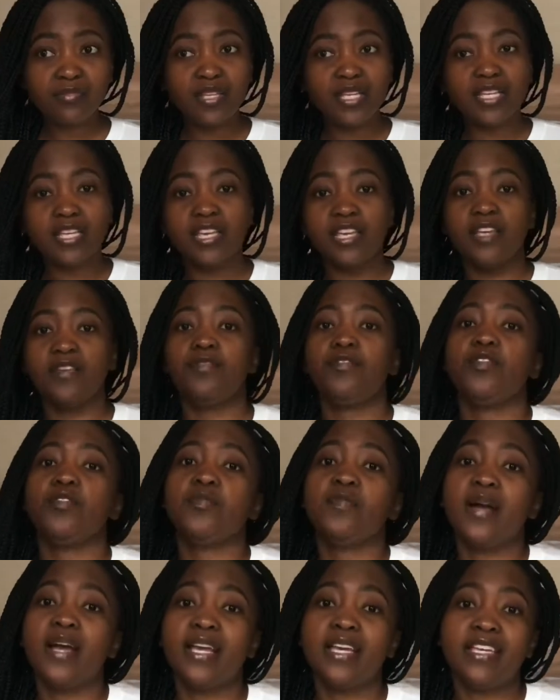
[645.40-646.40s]
give you
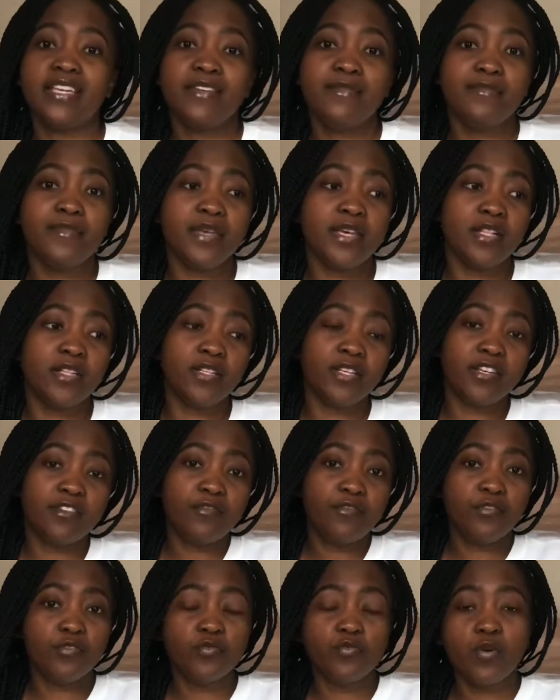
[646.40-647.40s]
my email
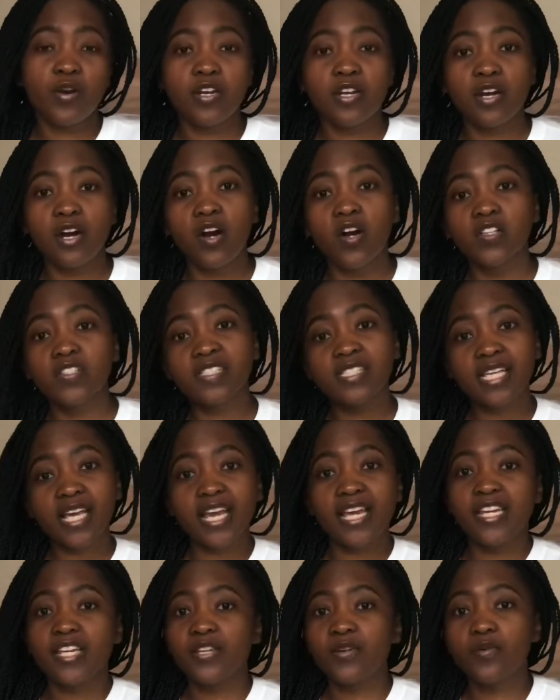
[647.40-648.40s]
if you want to ask
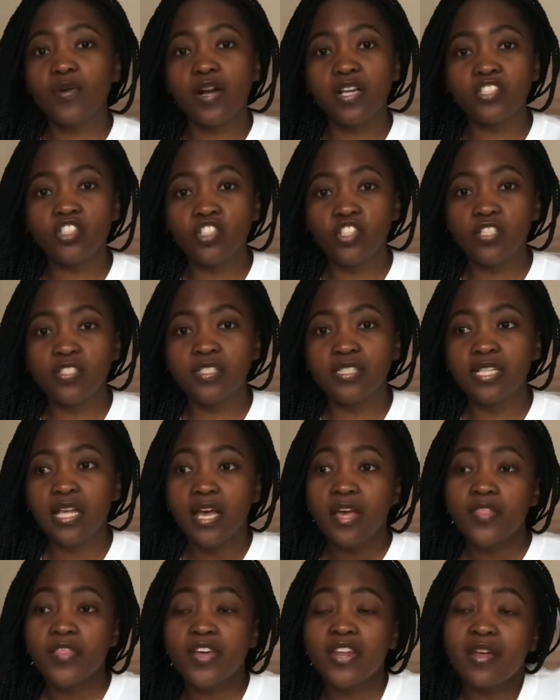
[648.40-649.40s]
any questions
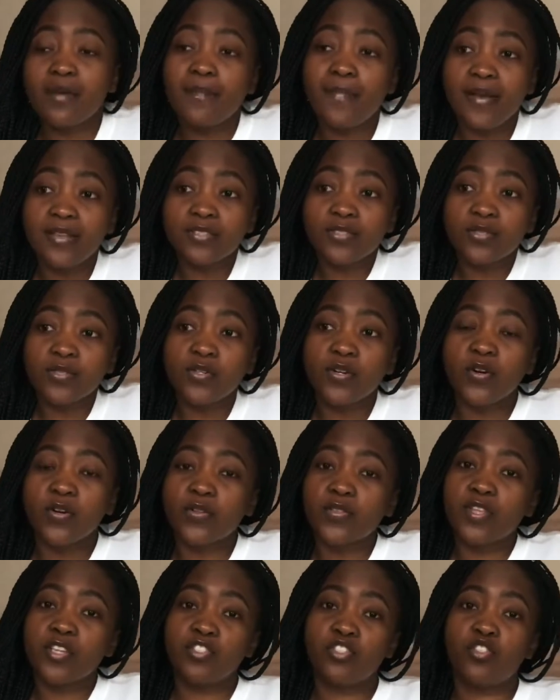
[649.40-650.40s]
that are personal
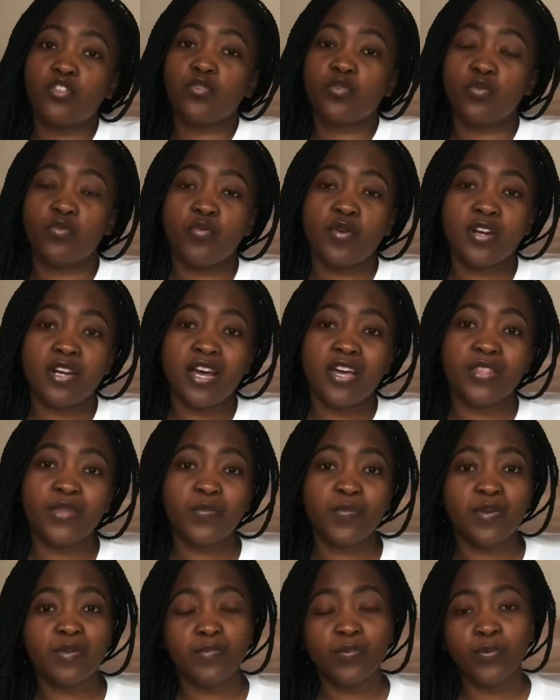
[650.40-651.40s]
that you don't want other
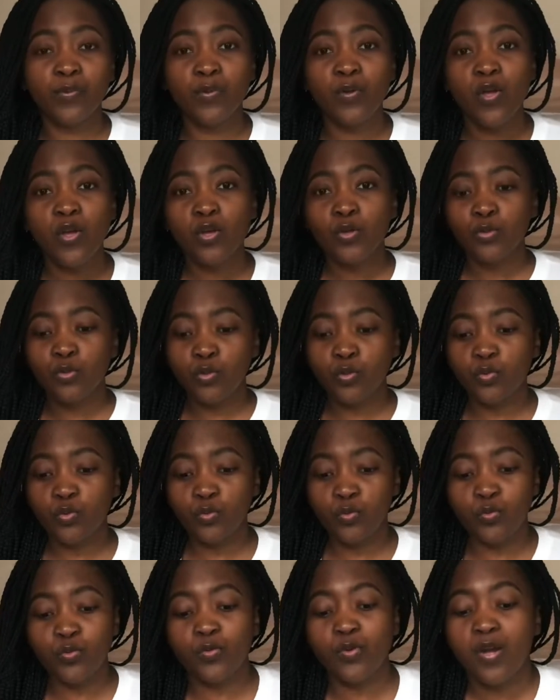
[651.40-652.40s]
people to
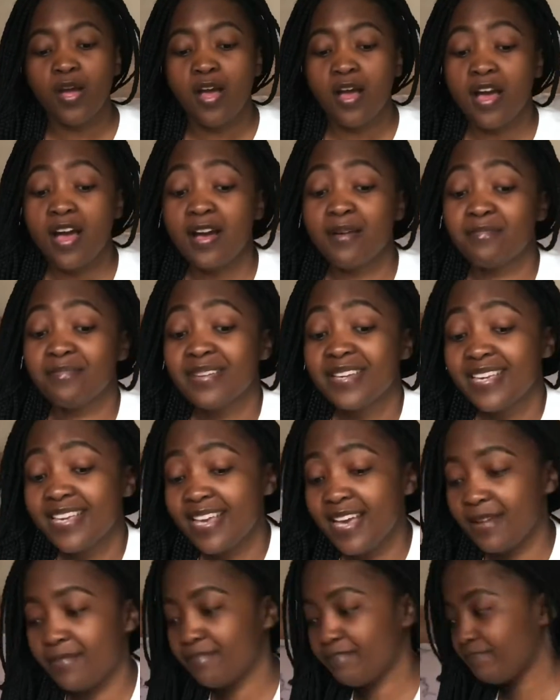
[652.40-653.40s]

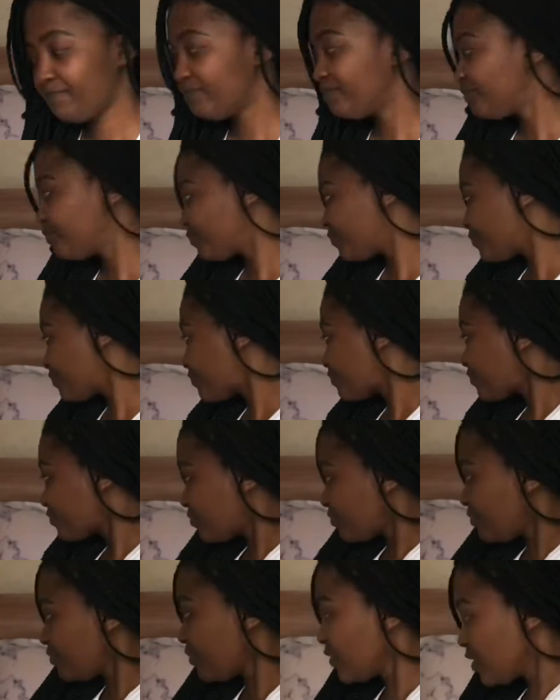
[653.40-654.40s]
hear,
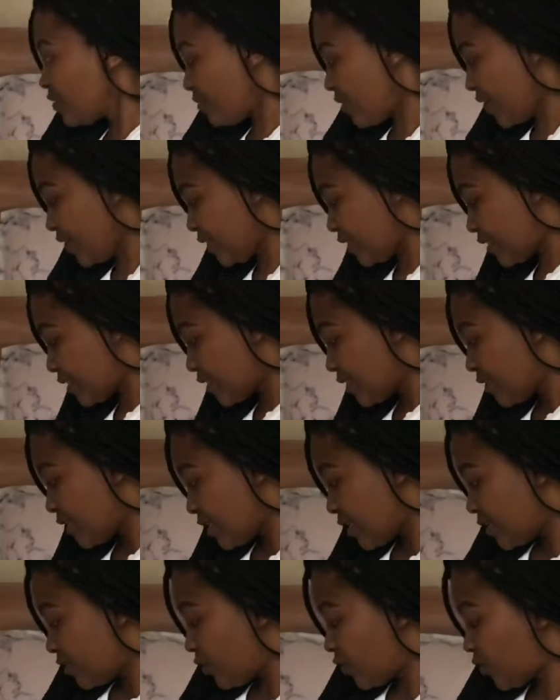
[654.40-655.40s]
right?
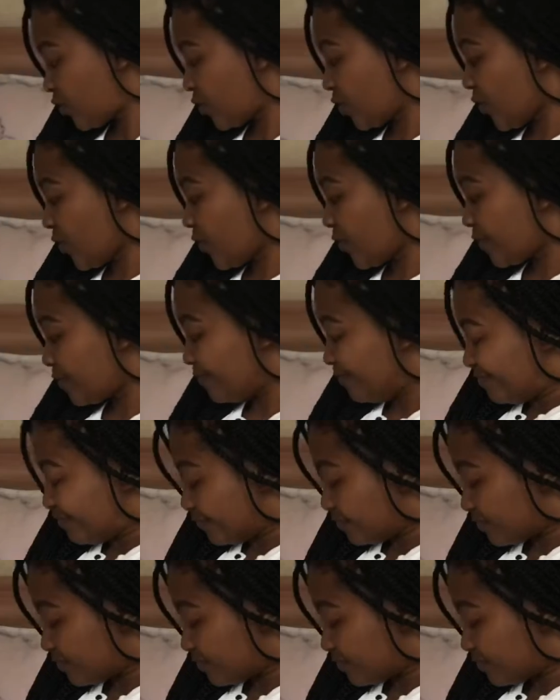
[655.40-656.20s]
So gosh,